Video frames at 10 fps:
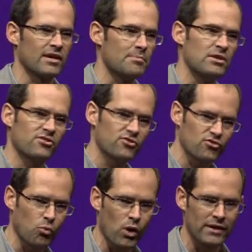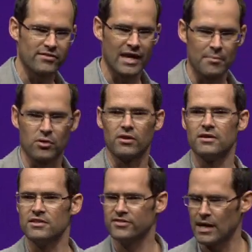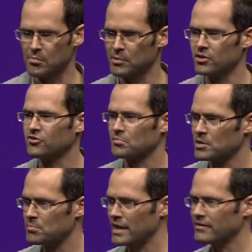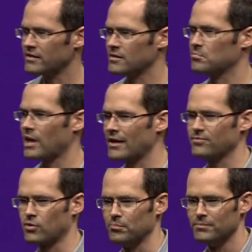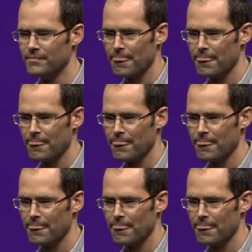And I mean, this is just one example, and these capabilities are being baked into the platform.